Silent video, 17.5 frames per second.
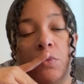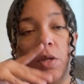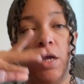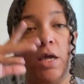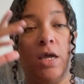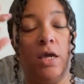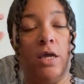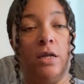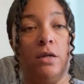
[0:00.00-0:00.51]

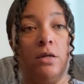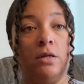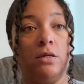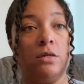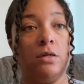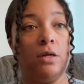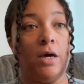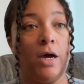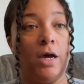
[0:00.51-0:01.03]
and
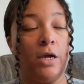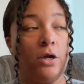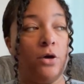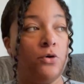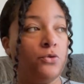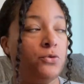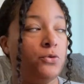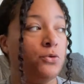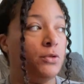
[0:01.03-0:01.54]
I
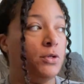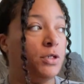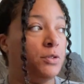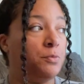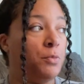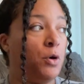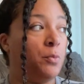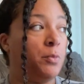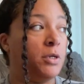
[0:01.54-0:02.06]
go through these
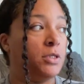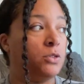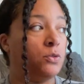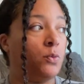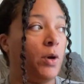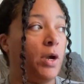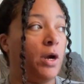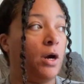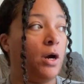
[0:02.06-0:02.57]
moments
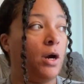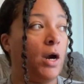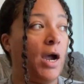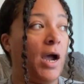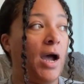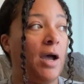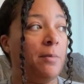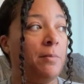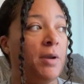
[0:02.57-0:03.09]
where
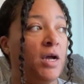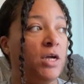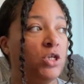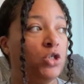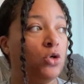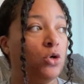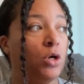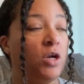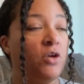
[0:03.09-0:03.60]
I'm not
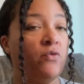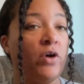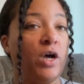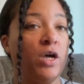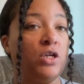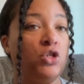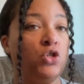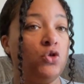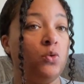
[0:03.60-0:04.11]
sure if I
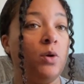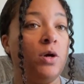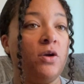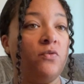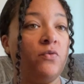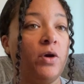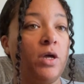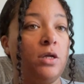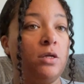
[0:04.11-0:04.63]
do want to
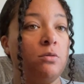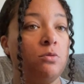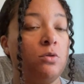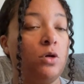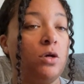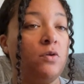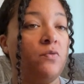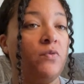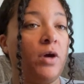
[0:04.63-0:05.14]
fight the
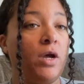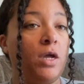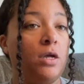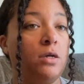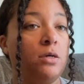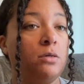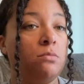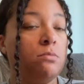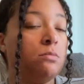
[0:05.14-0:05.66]
good fight.
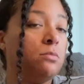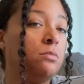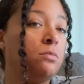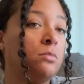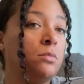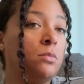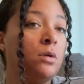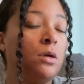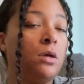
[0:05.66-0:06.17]

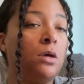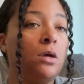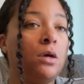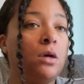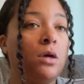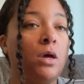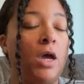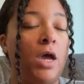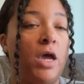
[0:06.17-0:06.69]

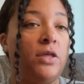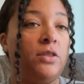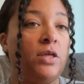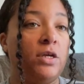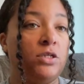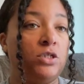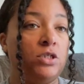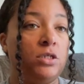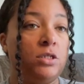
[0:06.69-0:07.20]
And
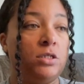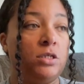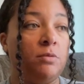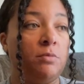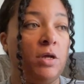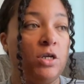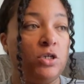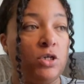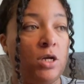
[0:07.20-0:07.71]
that's just, I'm
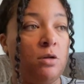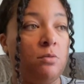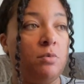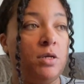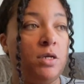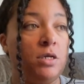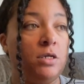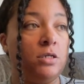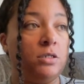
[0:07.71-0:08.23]
not trying to
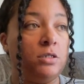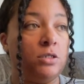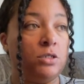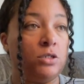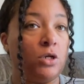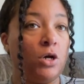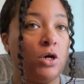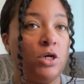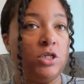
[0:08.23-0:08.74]
be
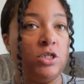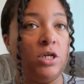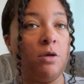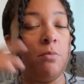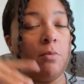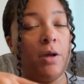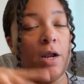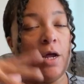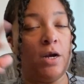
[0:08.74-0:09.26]
discouraging,
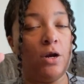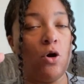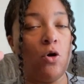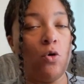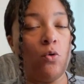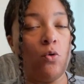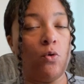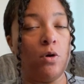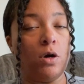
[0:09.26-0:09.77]
but I
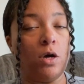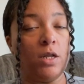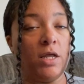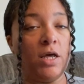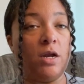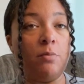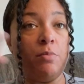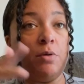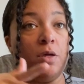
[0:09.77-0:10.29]
know a
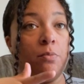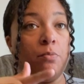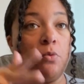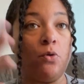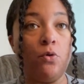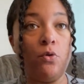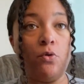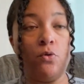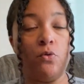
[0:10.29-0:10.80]
lot of
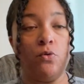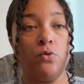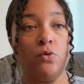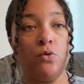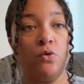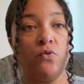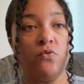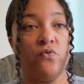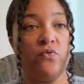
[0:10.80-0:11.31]
people
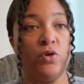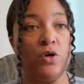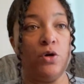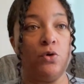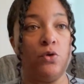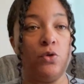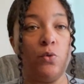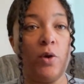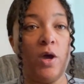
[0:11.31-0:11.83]

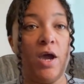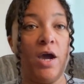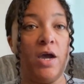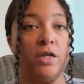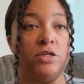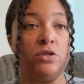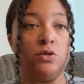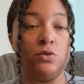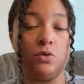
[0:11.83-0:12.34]
feel the way I
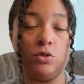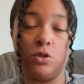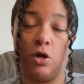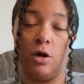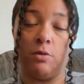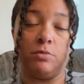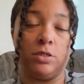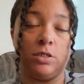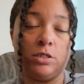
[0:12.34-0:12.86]
do. So
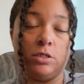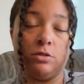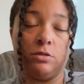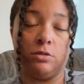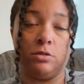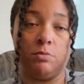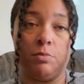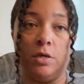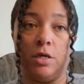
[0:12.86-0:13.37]
I'm just
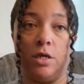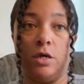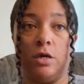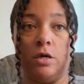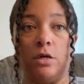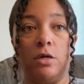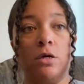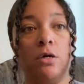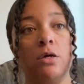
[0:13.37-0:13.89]

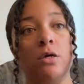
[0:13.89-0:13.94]
speaking